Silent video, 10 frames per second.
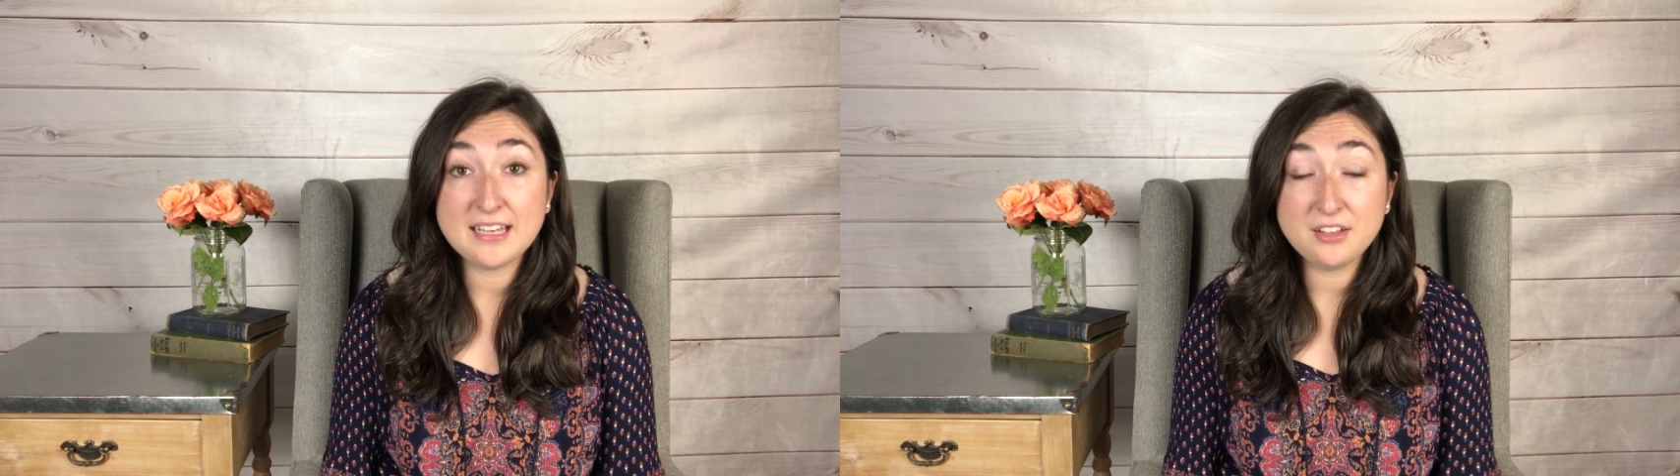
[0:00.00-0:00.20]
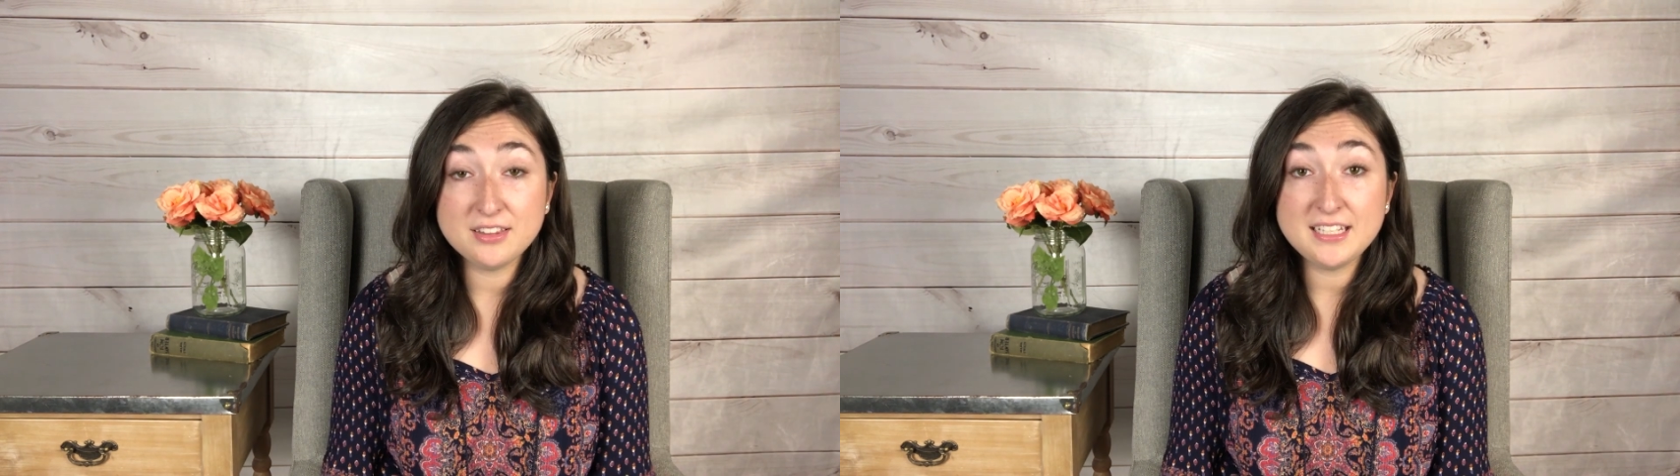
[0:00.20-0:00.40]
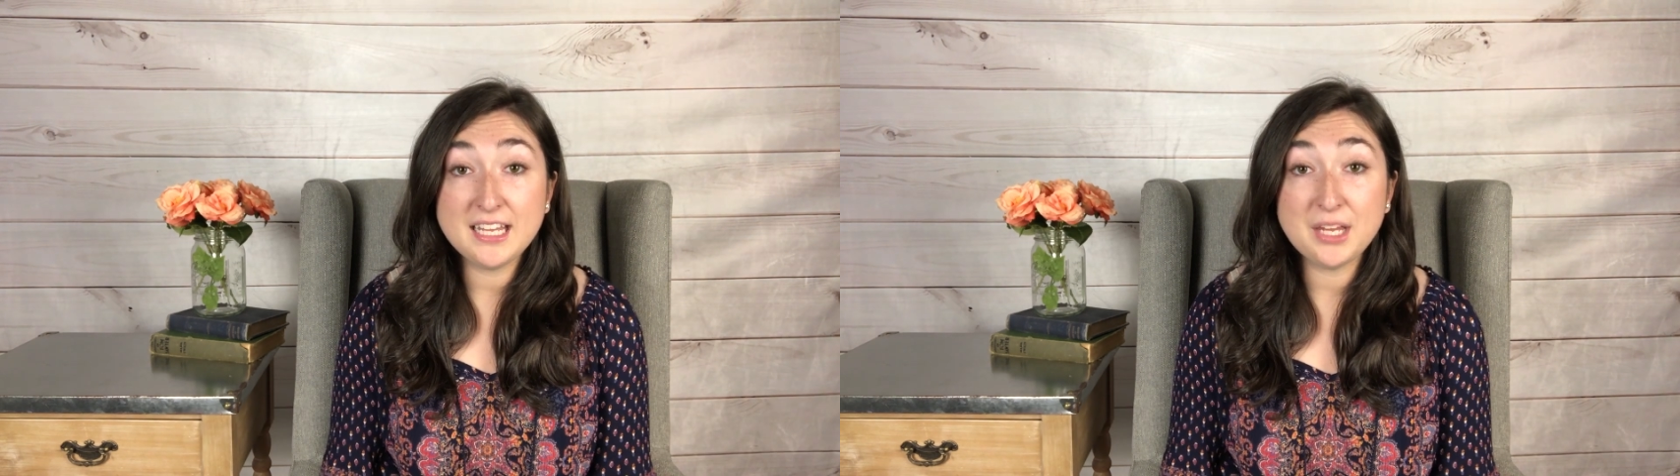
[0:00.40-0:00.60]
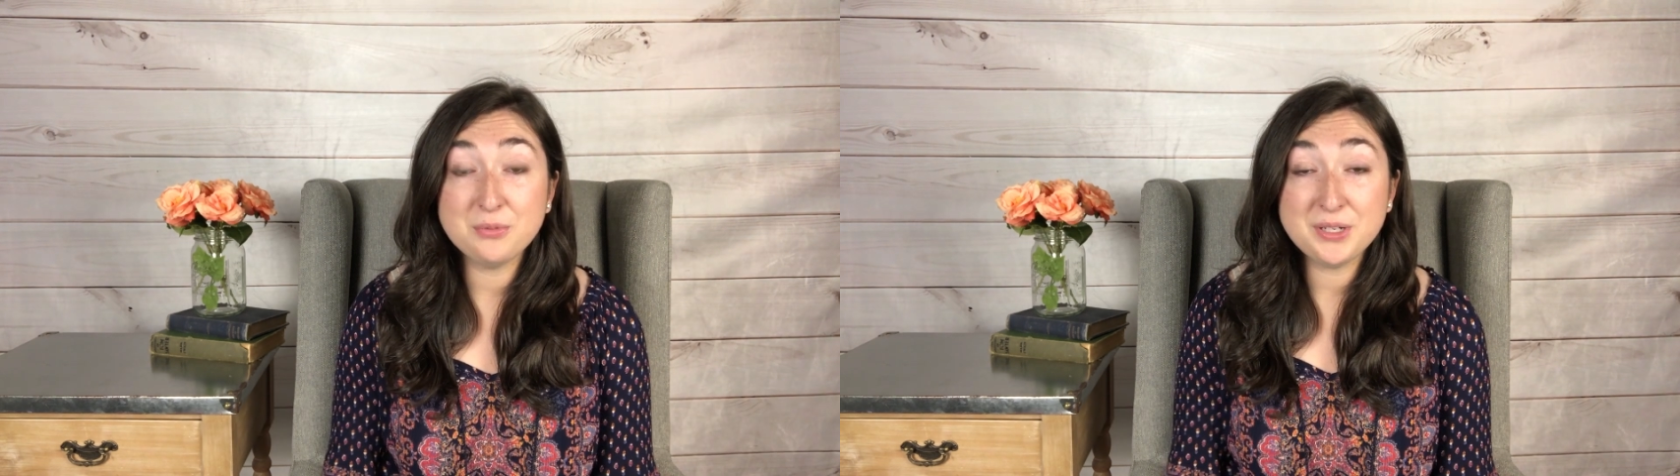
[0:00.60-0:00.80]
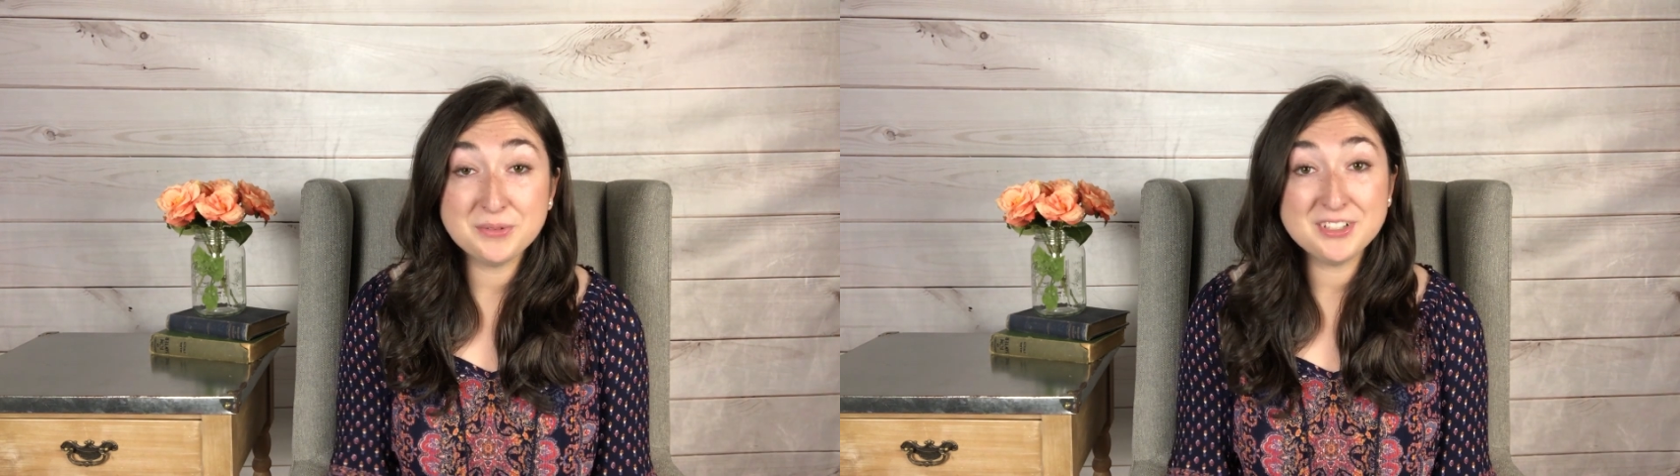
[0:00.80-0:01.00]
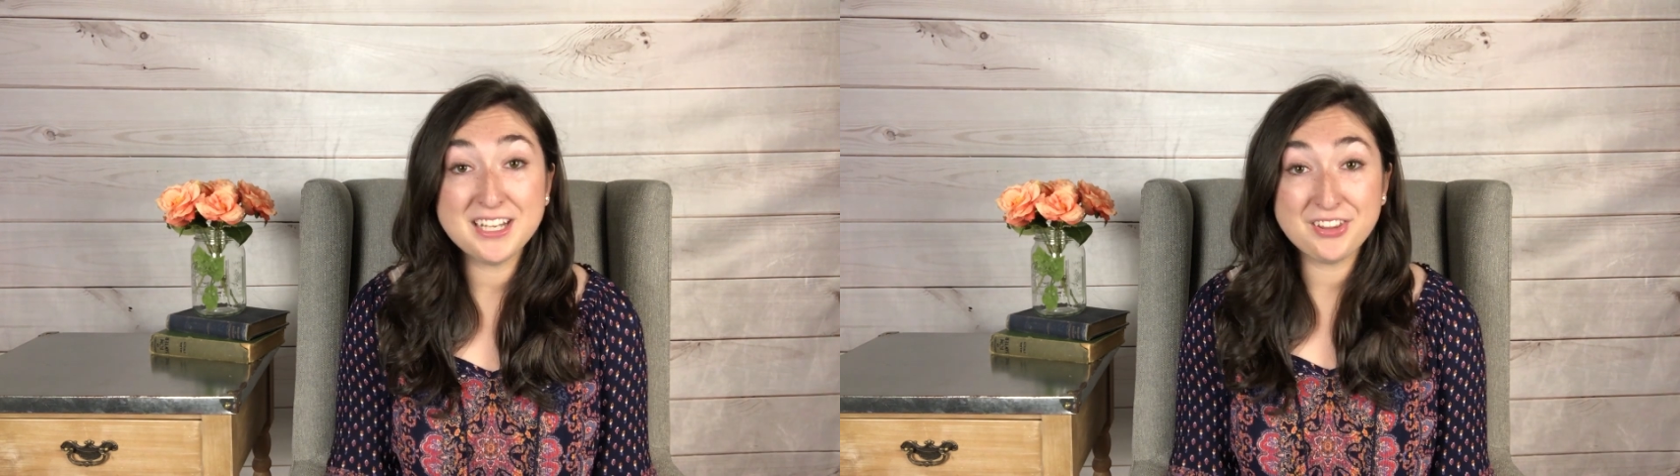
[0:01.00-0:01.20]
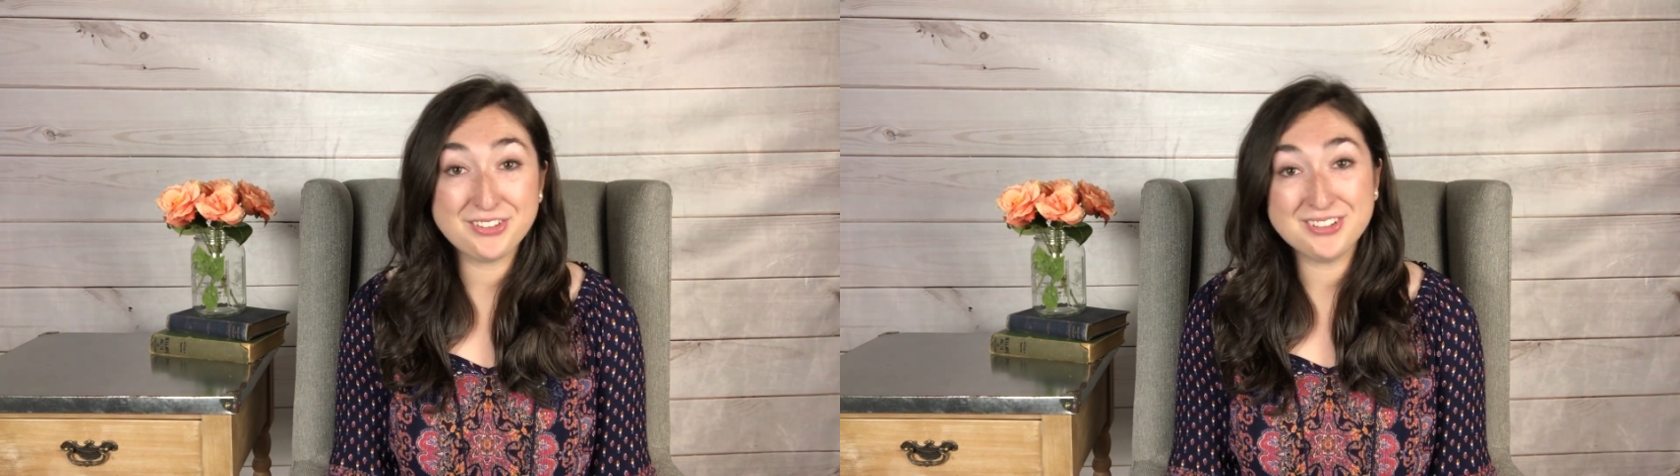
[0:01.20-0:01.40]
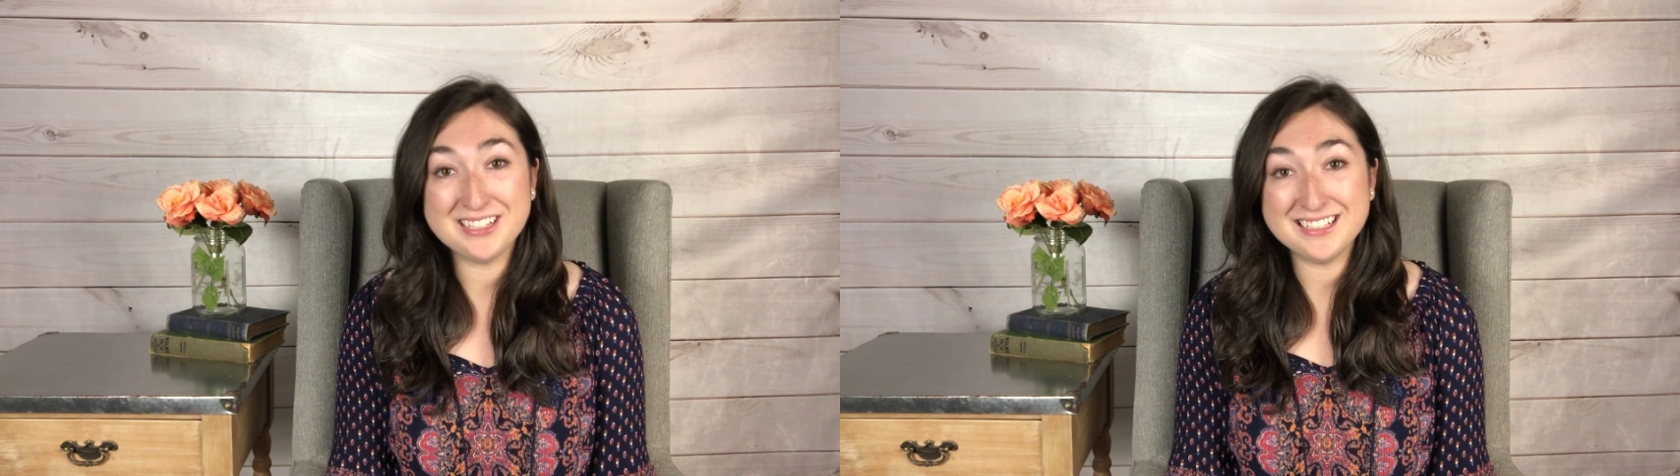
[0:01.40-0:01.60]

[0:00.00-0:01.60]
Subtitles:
healthy, and we will get through